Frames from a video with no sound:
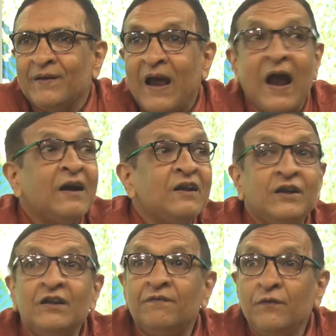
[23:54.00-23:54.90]
And
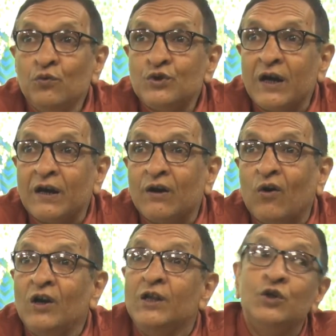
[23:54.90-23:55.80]
in the future,
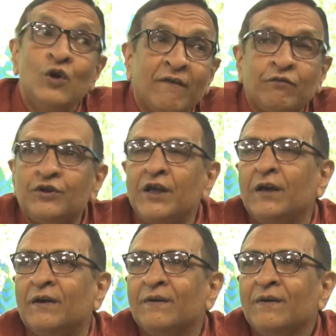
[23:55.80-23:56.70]
only you have to
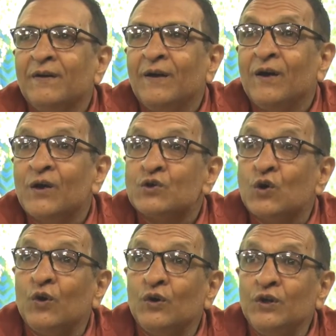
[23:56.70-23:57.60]
think.
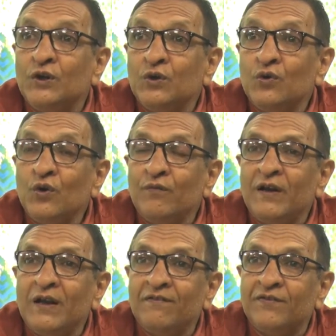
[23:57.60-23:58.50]
So
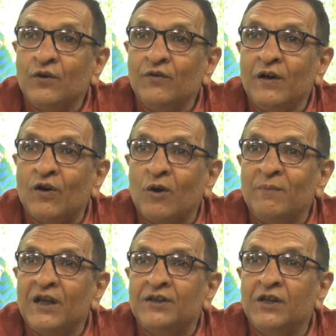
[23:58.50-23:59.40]
if you will not
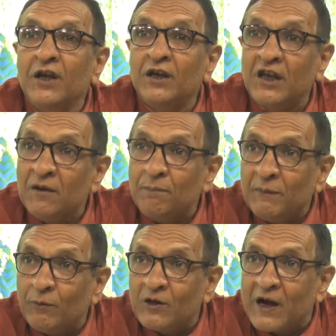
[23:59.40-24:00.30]
be a thinking
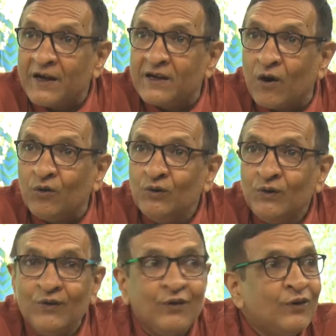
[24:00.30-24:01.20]
people right now,
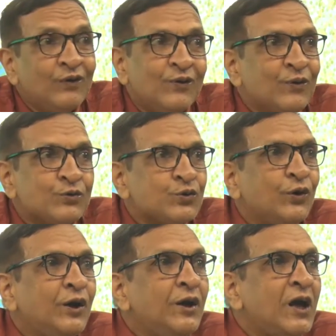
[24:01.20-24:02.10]

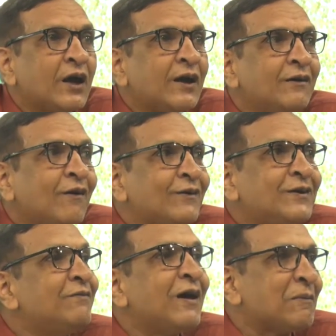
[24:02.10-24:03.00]
so India cannot
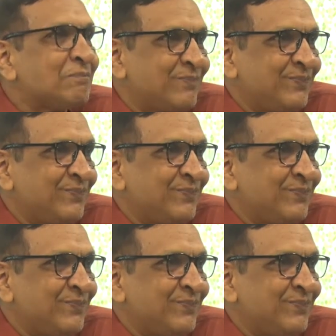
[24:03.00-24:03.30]
develop,